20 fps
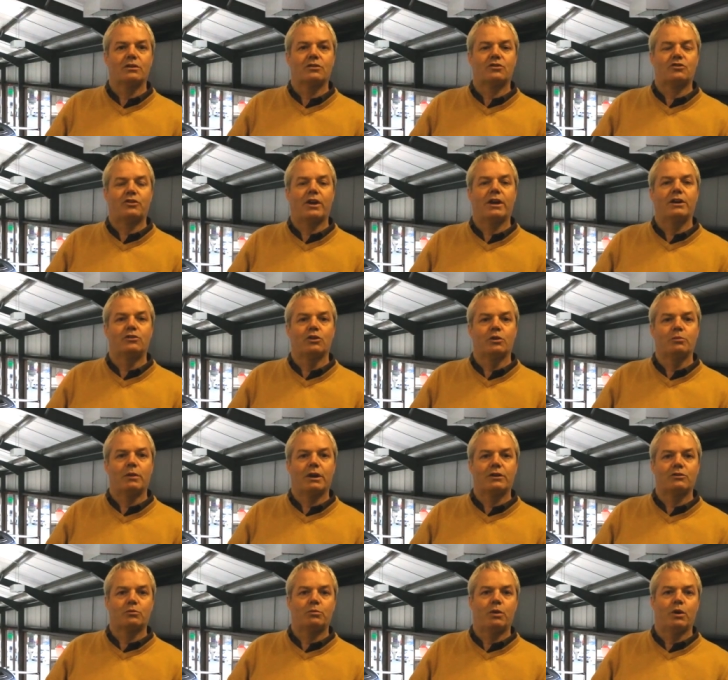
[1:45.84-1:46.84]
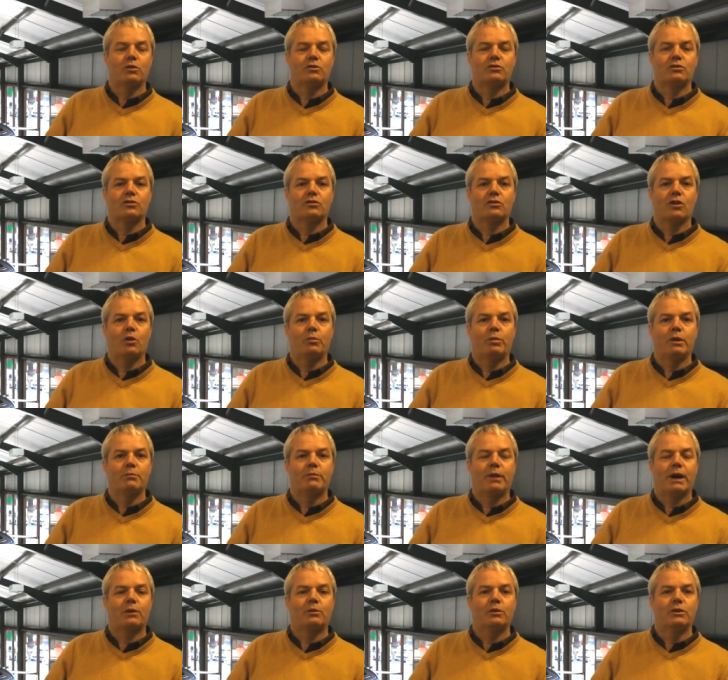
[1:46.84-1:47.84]
straight up as opposed to sloping
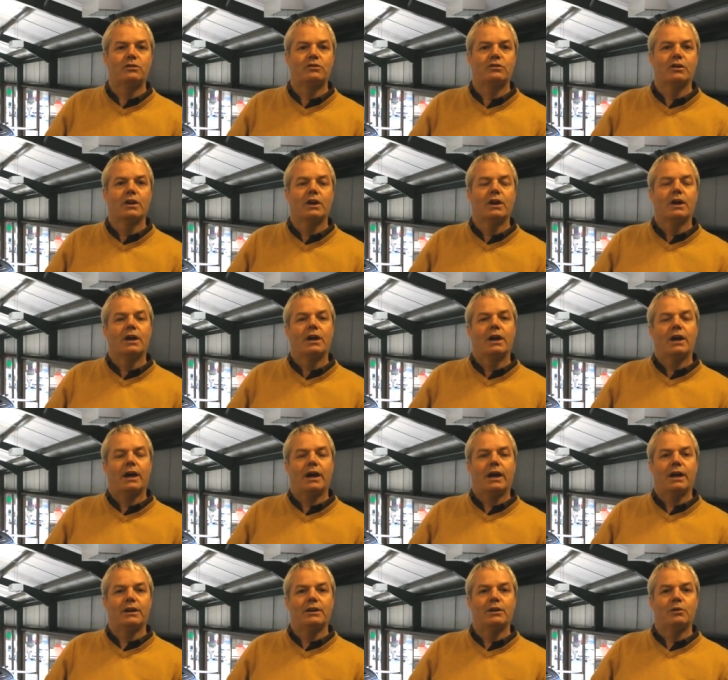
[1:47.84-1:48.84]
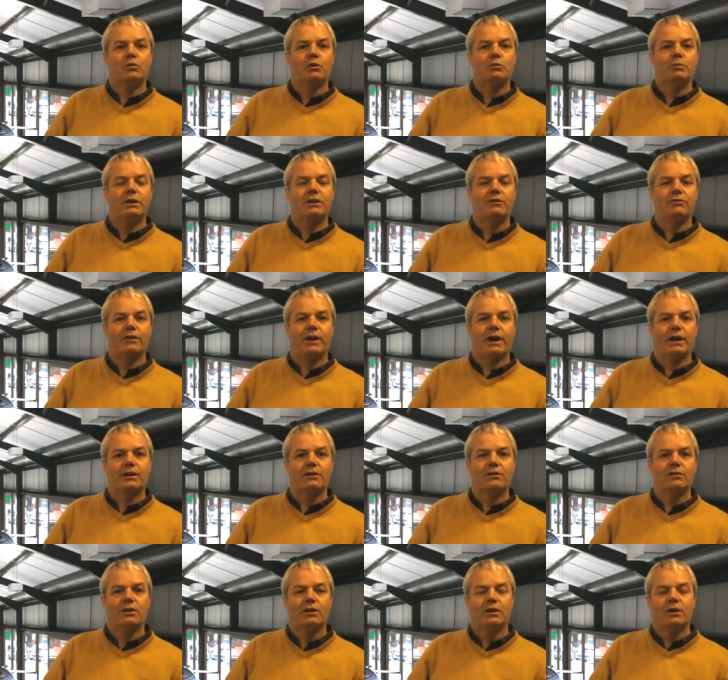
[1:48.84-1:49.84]
backwards and it would be
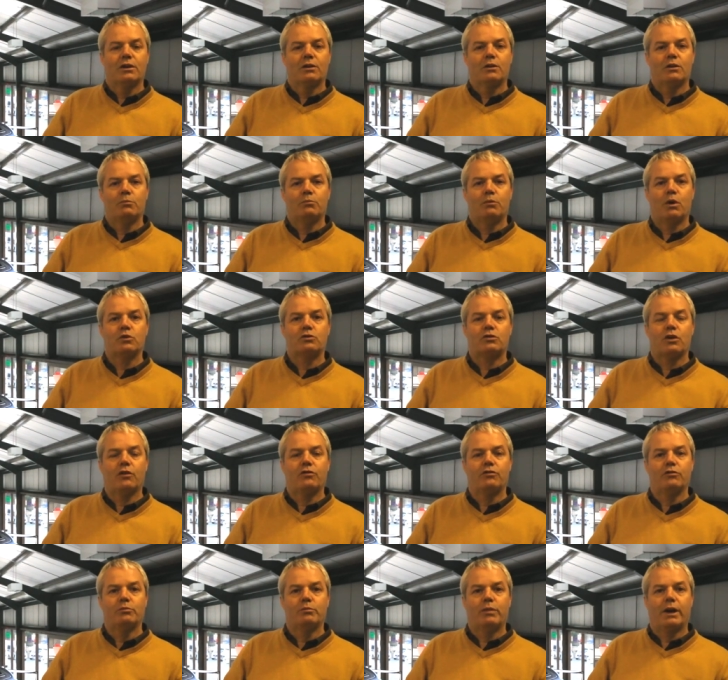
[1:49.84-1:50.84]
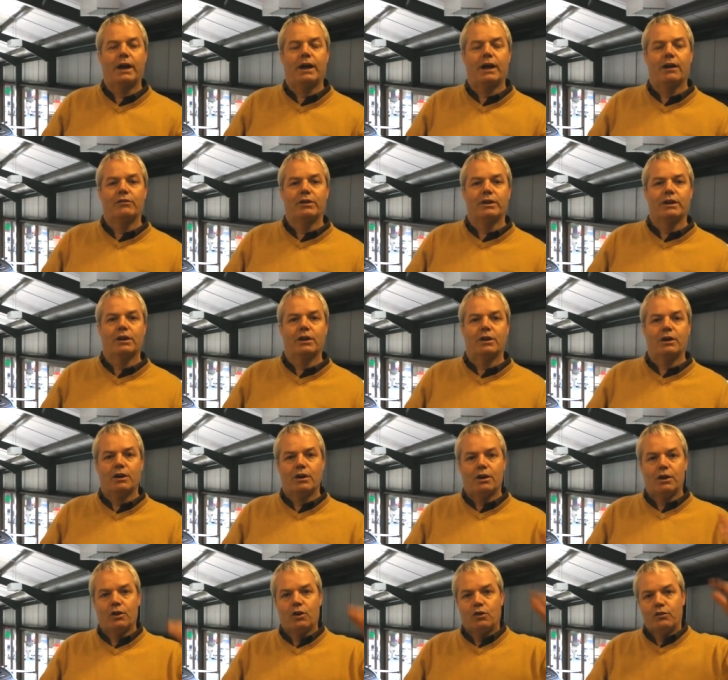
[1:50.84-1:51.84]
defined most often by having a, uh,
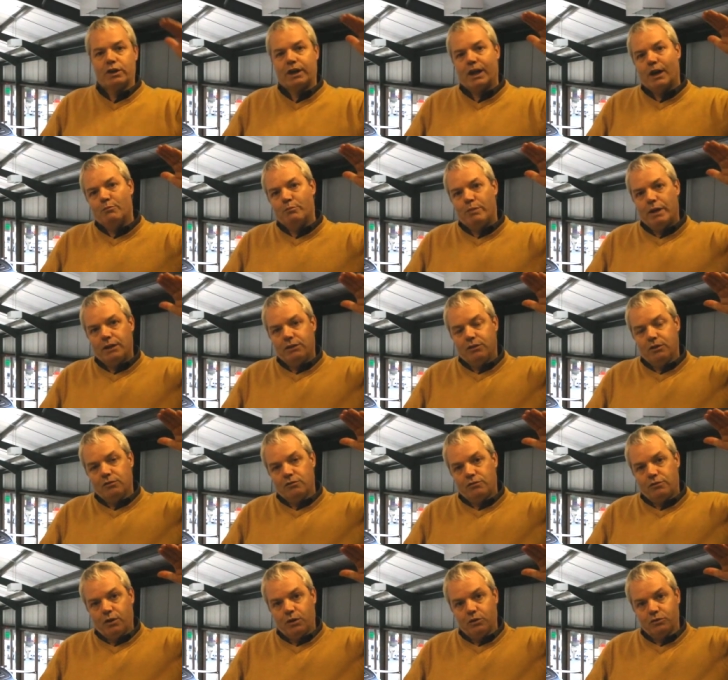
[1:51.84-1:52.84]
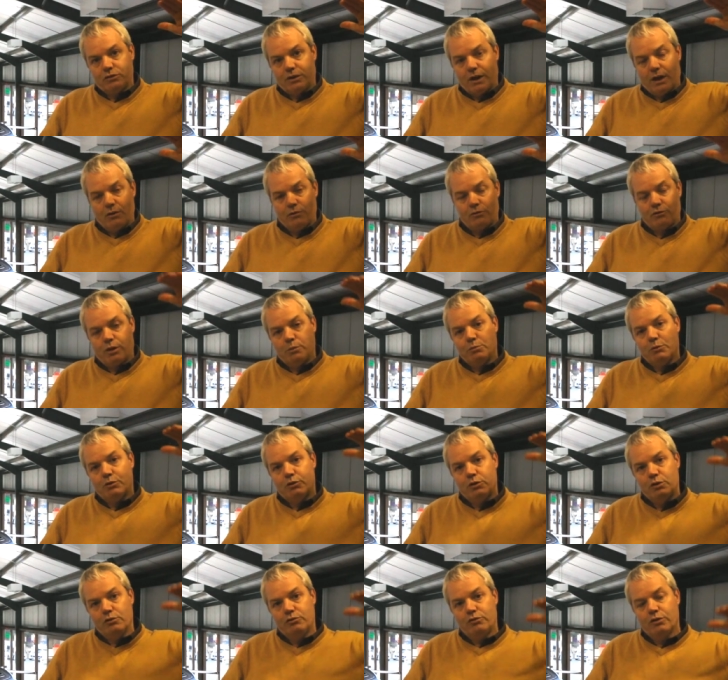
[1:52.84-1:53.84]
an overcab bed that folds down from the
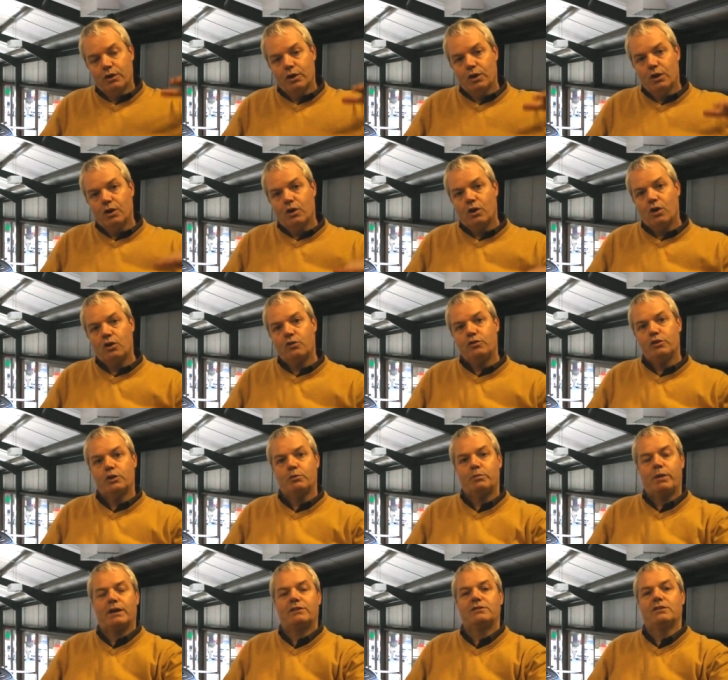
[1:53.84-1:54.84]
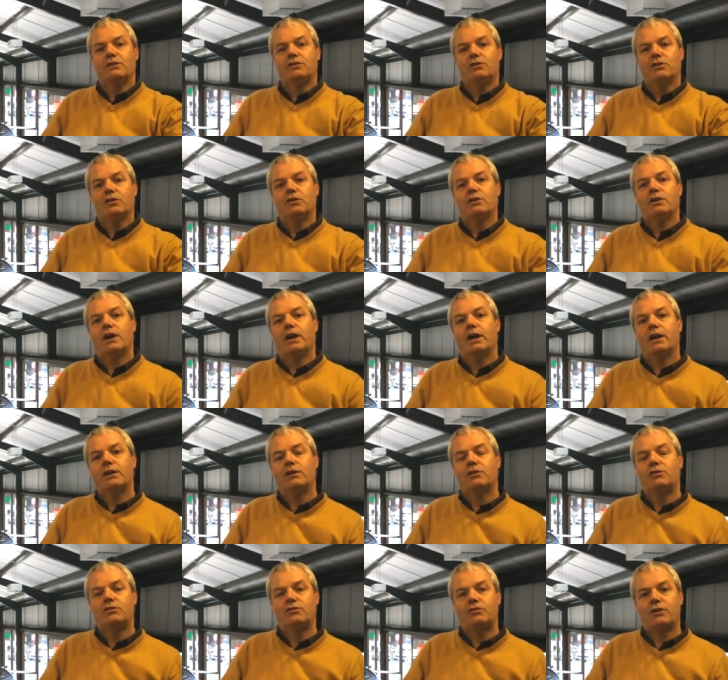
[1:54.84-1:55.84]
roof over the passenger
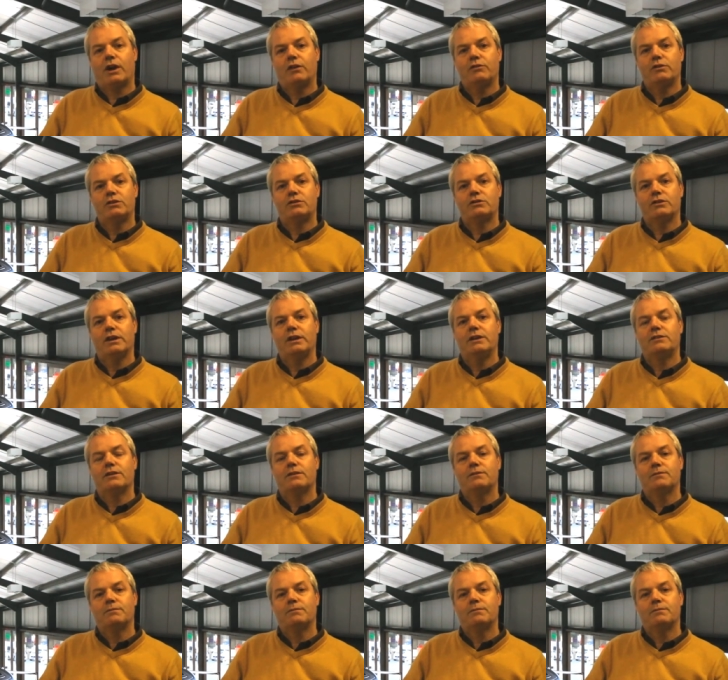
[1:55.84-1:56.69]
and driver's seat.